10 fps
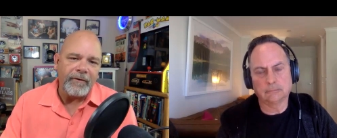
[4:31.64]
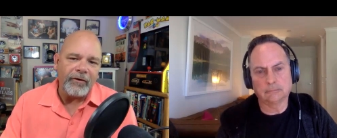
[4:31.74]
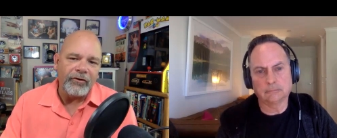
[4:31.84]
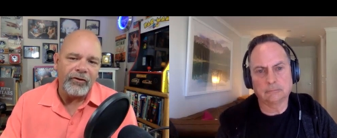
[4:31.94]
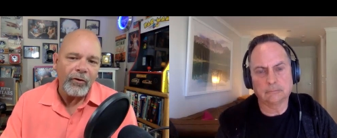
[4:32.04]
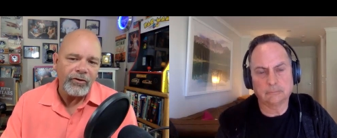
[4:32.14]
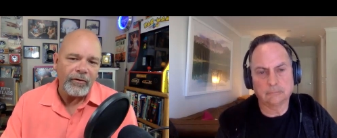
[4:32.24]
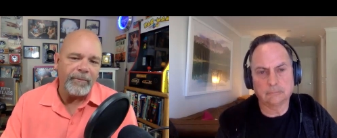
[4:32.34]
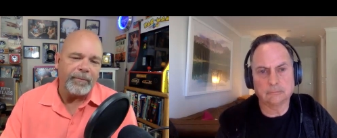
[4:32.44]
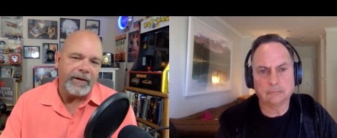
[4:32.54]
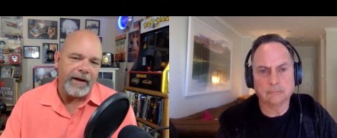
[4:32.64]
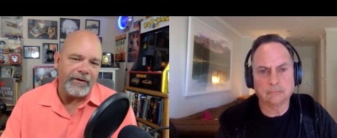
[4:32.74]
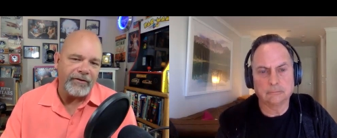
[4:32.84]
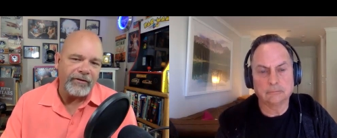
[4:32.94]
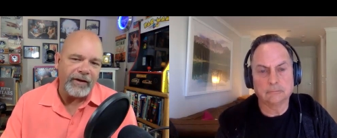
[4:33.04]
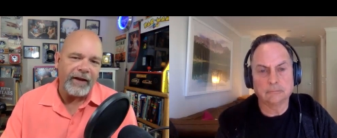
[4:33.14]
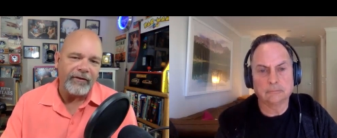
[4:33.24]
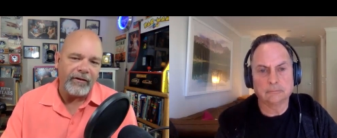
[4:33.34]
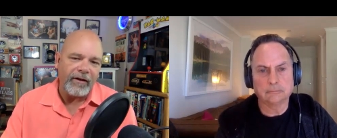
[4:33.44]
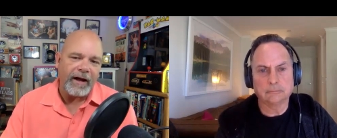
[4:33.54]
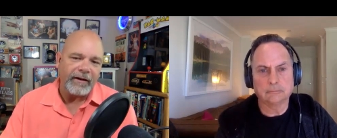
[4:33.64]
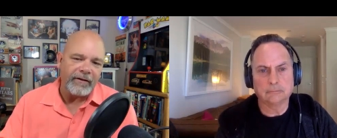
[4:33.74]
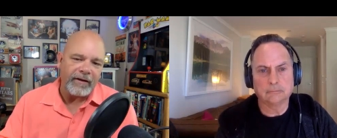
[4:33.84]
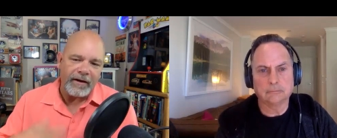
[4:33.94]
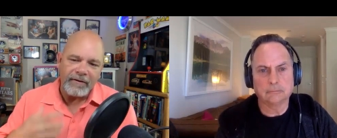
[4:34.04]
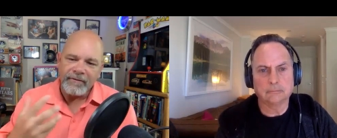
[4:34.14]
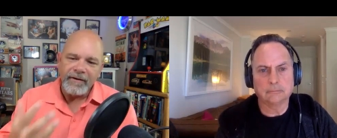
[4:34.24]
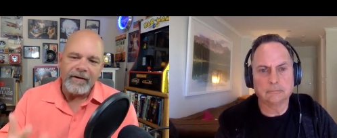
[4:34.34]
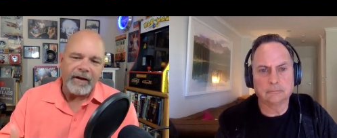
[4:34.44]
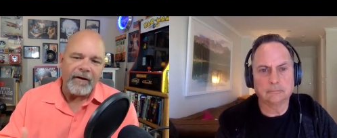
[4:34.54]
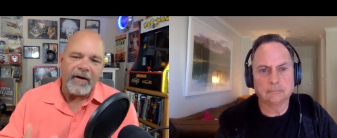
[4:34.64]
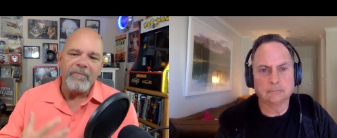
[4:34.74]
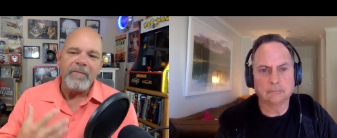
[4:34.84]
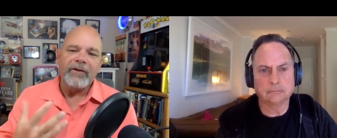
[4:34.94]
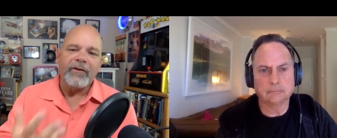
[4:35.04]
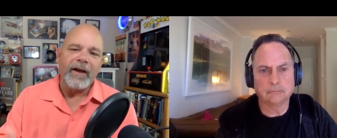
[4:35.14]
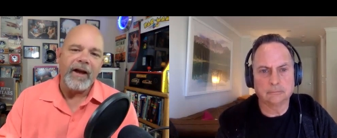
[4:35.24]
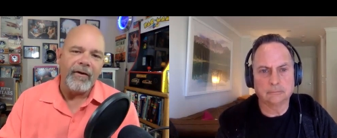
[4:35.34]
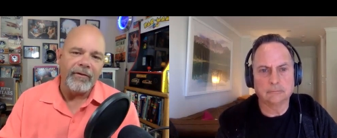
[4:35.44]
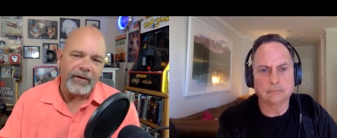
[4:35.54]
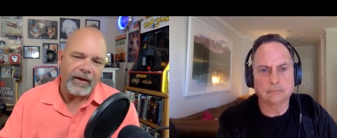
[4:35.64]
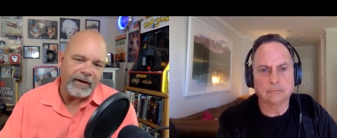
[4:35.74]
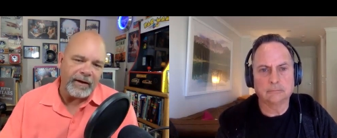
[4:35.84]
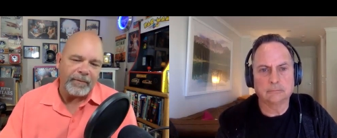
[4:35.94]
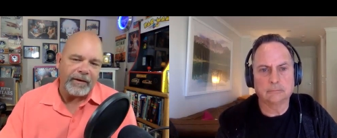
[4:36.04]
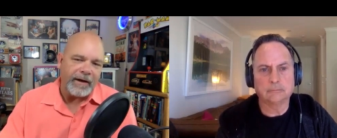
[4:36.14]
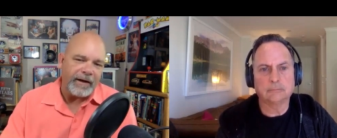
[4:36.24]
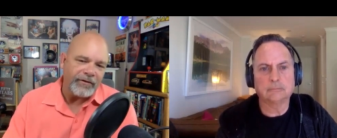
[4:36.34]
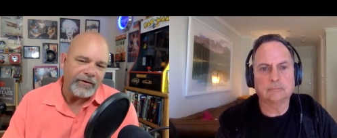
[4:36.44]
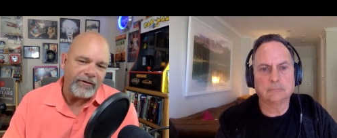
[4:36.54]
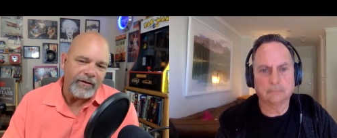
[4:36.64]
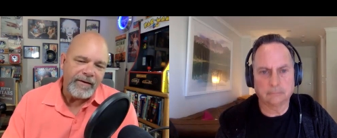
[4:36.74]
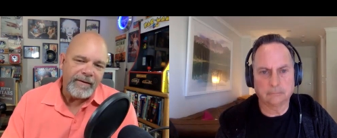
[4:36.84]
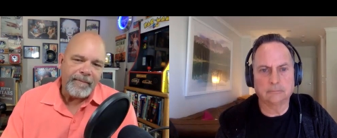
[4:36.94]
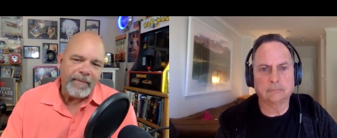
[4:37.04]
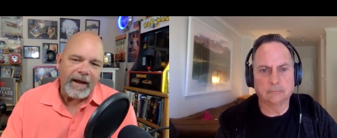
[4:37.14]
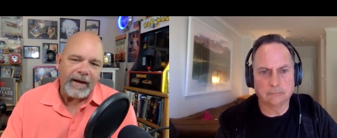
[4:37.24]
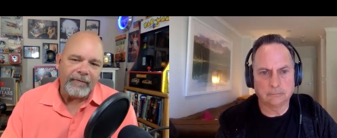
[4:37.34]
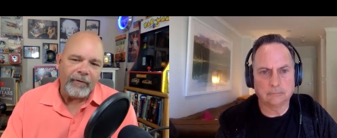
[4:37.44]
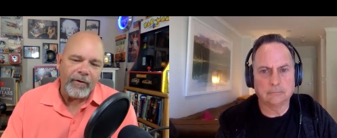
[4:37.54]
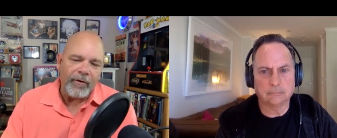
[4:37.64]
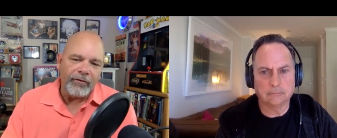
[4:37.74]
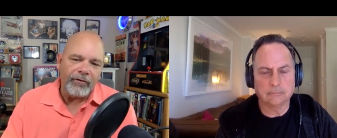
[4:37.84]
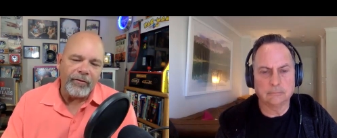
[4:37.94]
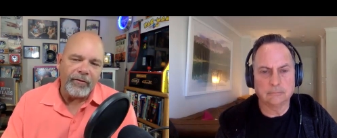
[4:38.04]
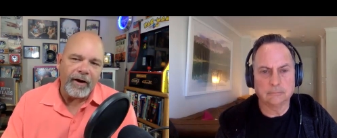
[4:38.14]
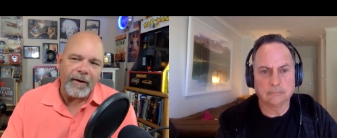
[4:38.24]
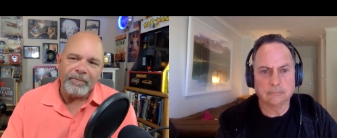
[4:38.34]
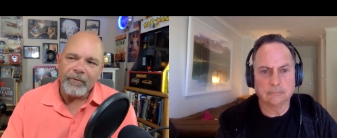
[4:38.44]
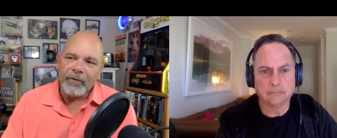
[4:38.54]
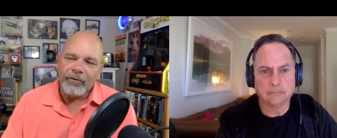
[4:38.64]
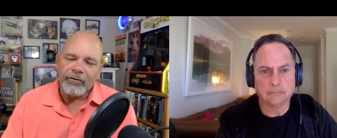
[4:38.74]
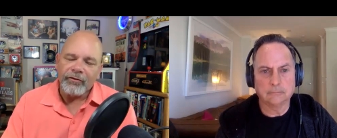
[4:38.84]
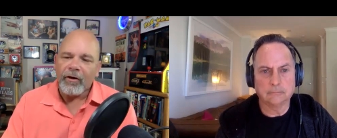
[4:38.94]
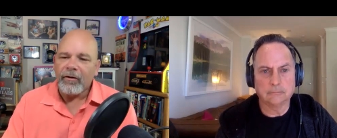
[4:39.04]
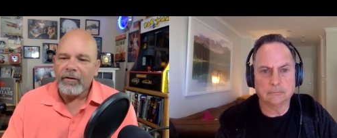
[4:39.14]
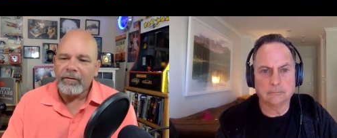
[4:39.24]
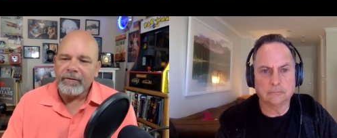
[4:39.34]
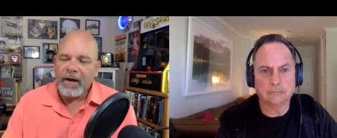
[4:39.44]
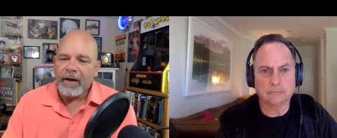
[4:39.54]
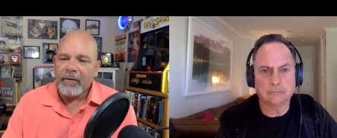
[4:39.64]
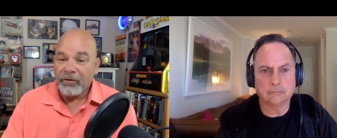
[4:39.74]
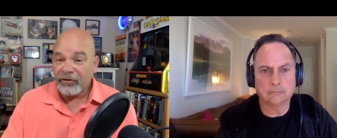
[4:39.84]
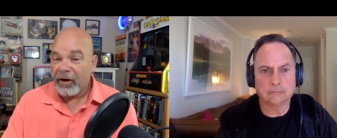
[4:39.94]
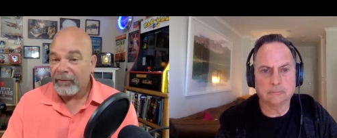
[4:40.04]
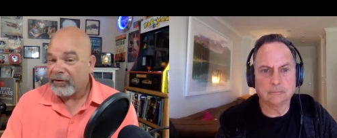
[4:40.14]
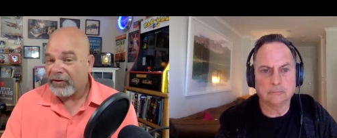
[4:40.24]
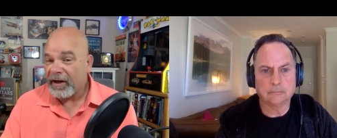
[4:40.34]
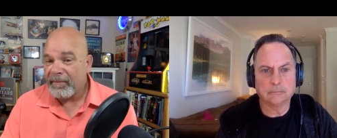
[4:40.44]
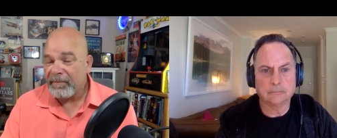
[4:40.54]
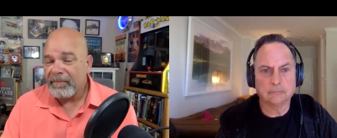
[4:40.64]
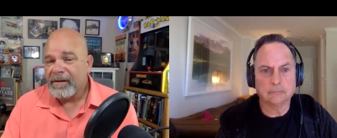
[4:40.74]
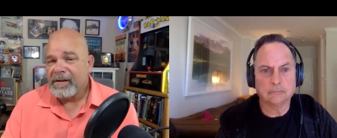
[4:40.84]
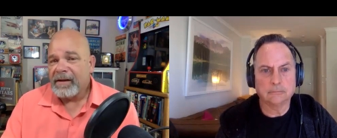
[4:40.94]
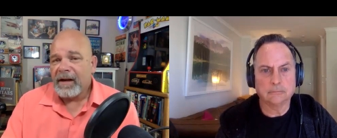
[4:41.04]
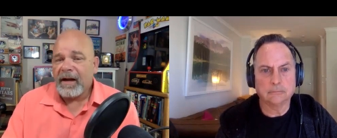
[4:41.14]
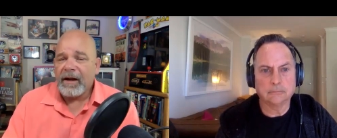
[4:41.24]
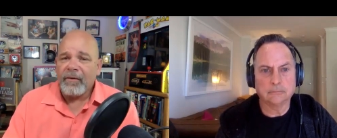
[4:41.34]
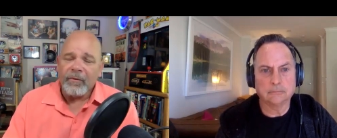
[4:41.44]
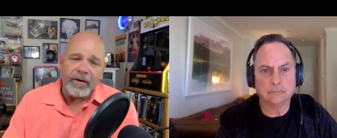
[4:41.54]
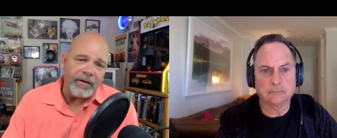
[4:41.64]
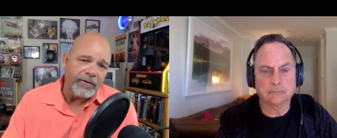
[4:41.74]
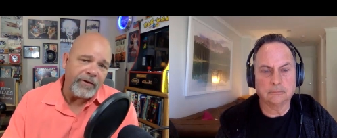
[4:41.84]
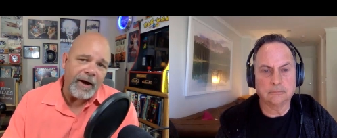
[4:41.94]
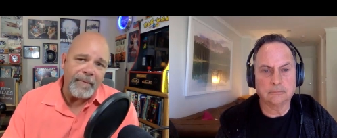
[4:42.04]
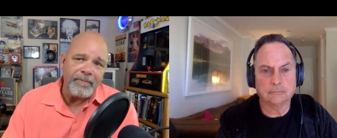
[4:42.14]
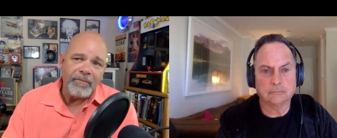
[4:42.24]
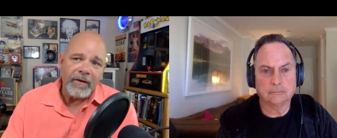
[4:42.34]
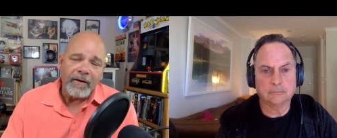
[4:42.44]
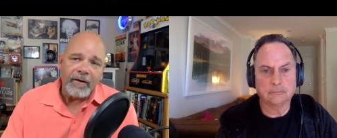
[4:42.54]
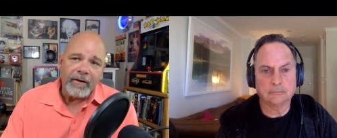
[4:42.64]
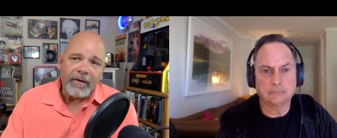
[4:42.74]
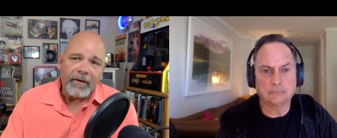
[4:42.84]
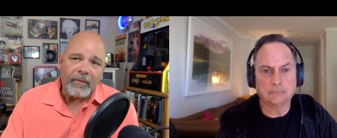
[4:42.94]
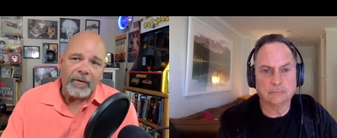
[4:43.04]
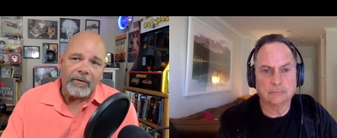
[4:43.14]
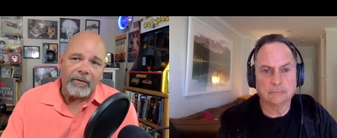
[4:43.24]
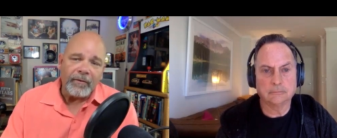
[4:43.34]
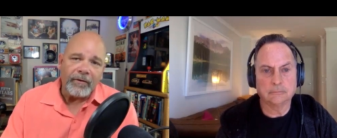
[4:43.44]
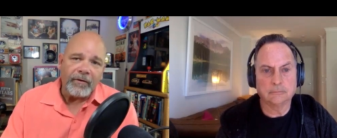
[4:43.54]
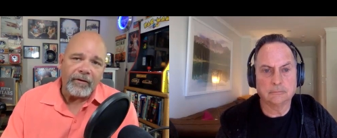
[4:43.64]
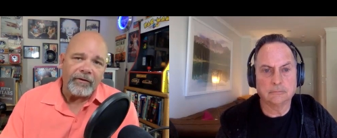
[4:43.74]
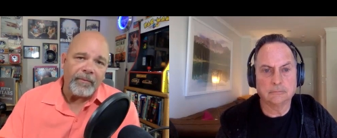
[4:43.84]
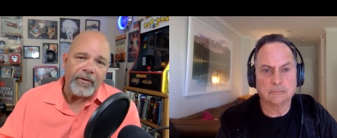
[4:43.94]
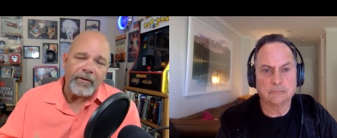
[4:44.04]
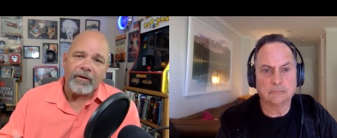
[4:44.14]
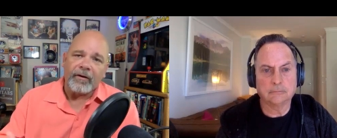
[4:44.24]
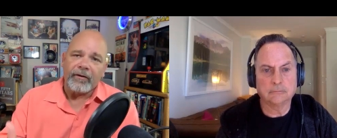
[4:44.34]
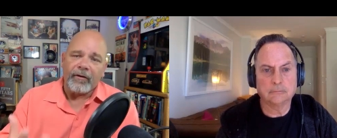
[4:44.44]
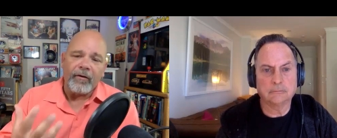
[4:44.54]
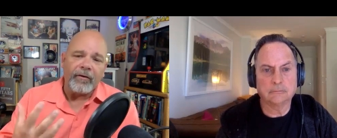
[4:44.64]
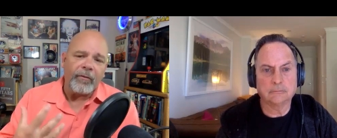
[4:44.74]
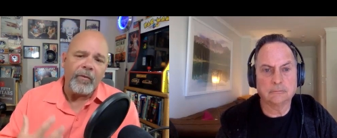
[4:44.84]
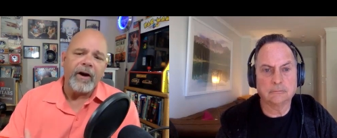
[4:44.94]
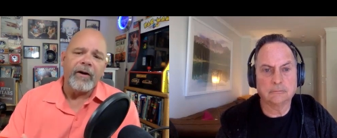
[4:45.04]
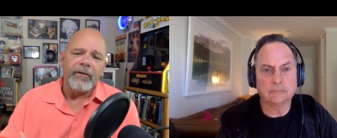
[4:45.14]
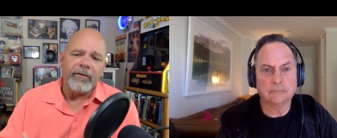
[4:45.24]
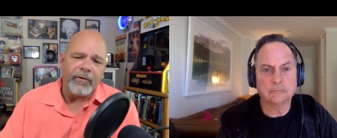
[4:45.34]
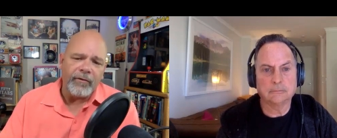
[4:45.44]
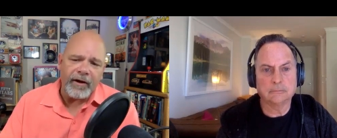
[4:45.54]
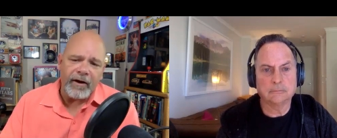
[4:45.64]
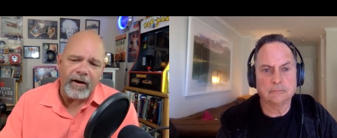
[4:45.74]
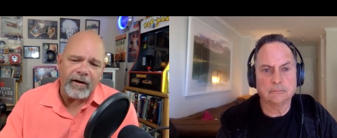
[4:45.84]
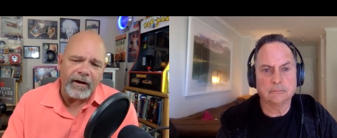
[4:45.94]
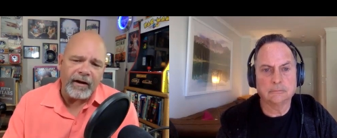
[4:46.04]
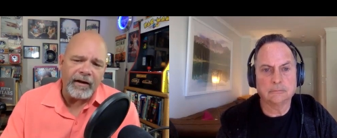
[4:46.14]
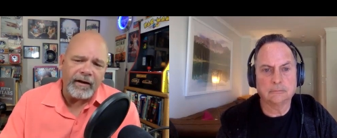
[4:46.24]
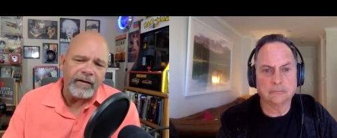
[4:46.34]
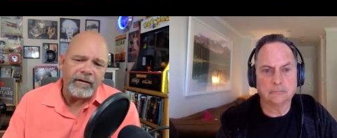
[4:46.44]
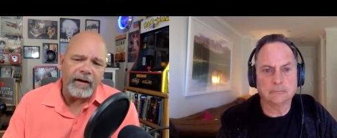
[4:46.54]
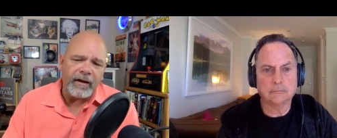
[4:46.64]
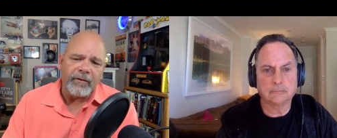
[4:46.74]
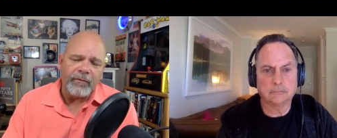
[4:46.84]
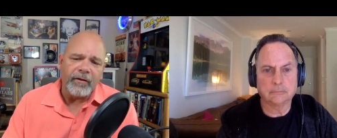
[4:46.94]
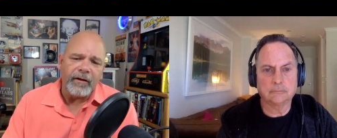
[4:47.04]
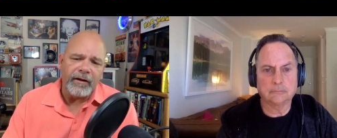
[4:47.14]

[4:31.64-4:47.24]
Speaker 1: social implications. It has a lot of, uh, of mental health uh, implications. Mm. And for those who, um, who struggle uh, with self esteem, uh, with, um, with, with some of their, their own awareness of who they are, it, it, can, it can really